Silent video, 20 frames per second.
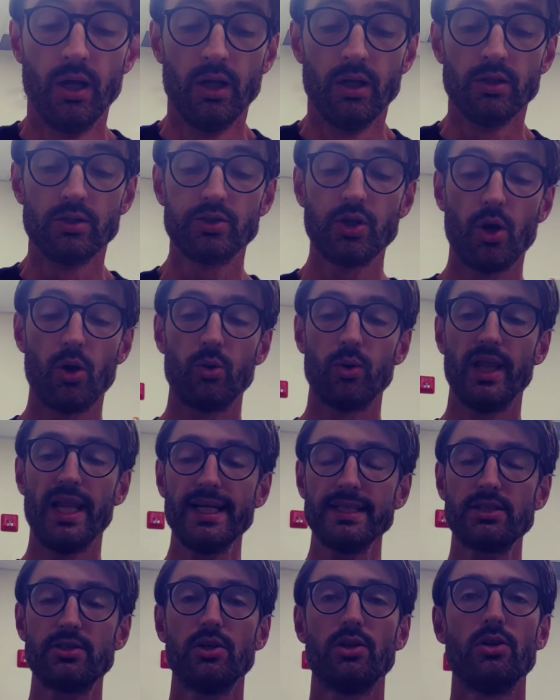So
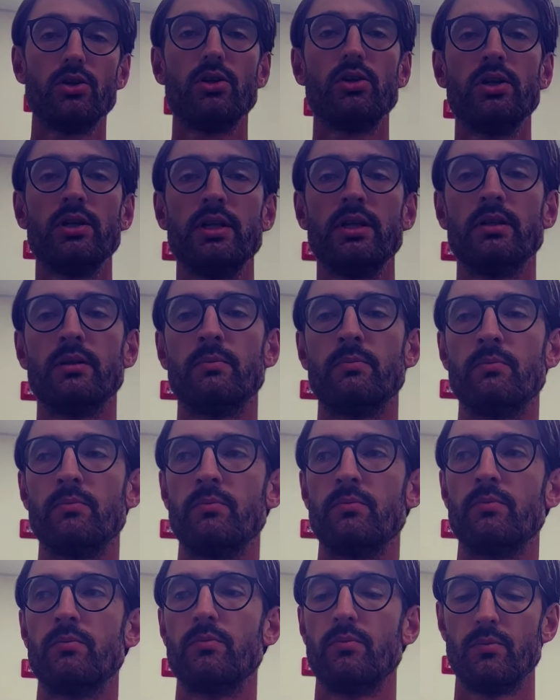let's learn
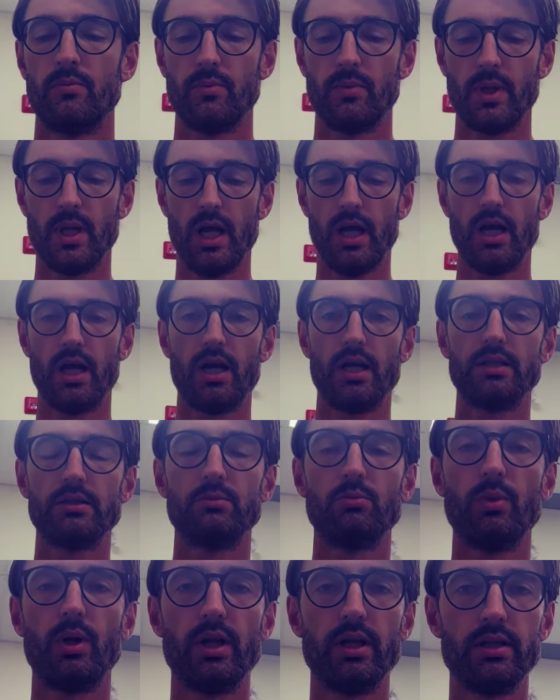
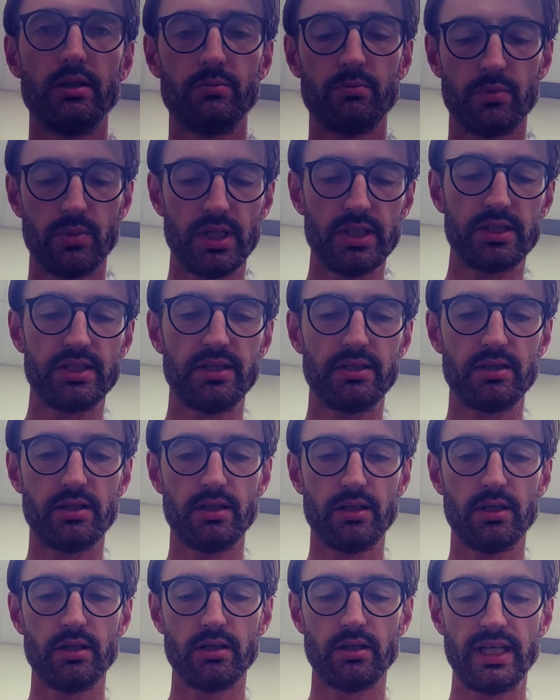this is
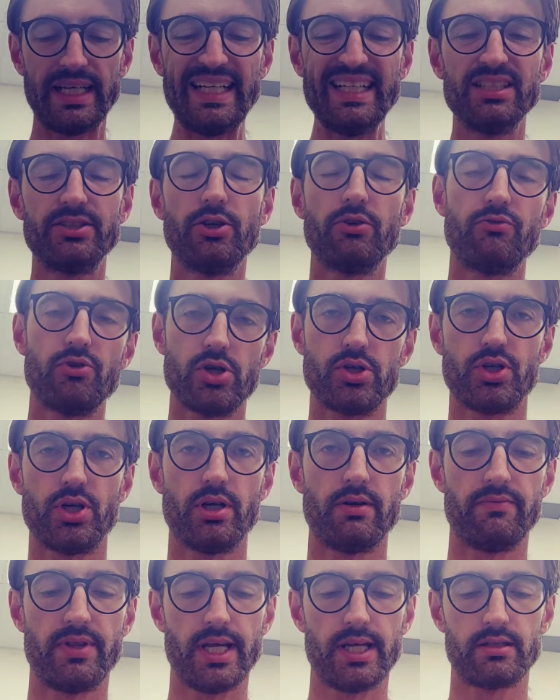the easier version
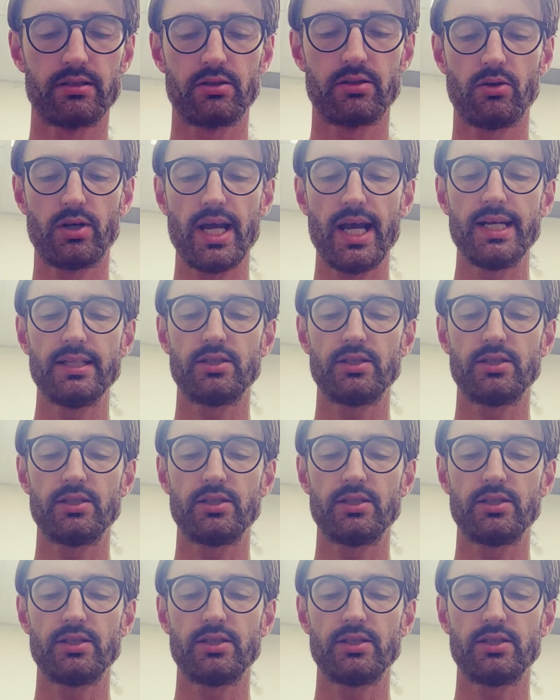of this, okay?